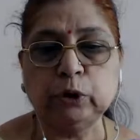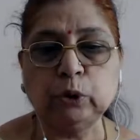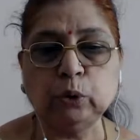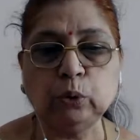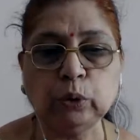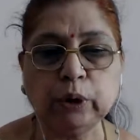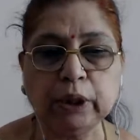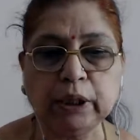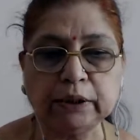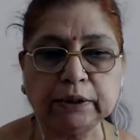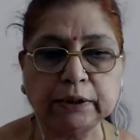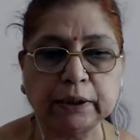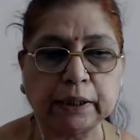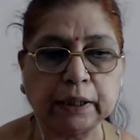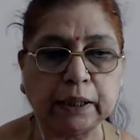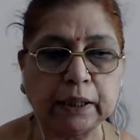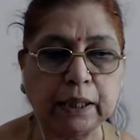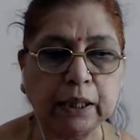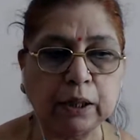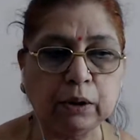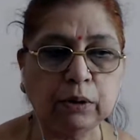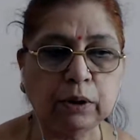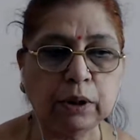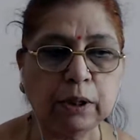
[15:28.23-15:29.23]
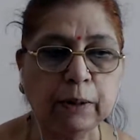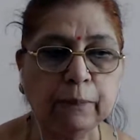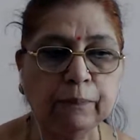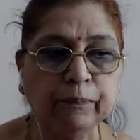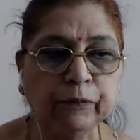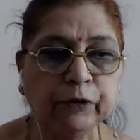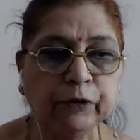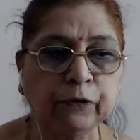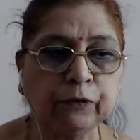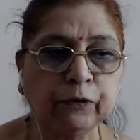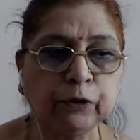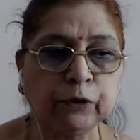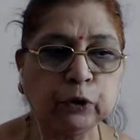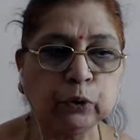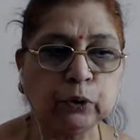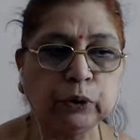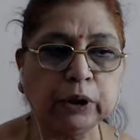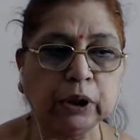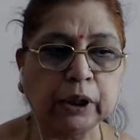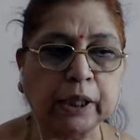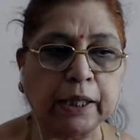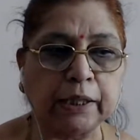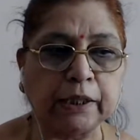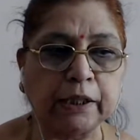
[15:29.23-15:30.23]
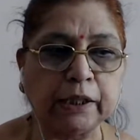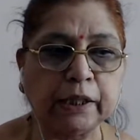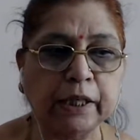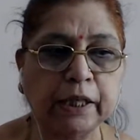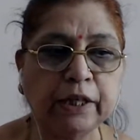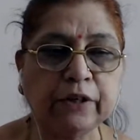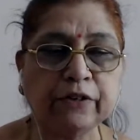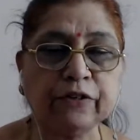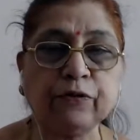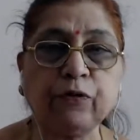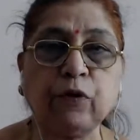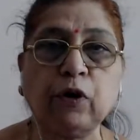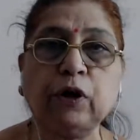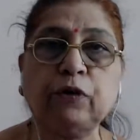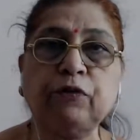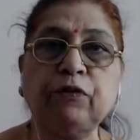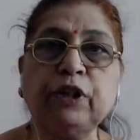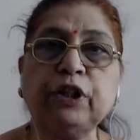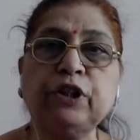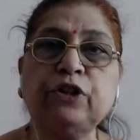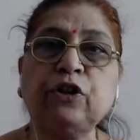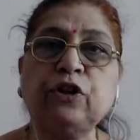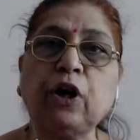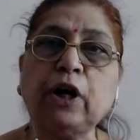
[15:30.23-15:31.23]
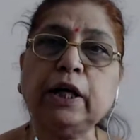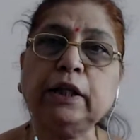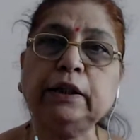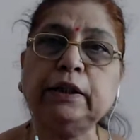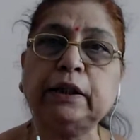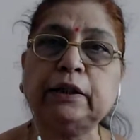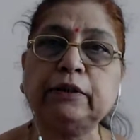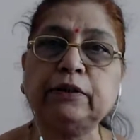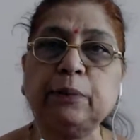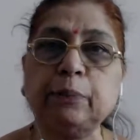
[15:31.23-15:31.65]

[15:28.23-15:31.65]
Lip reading: 2 days are allowed to the candidates for withdrawing them.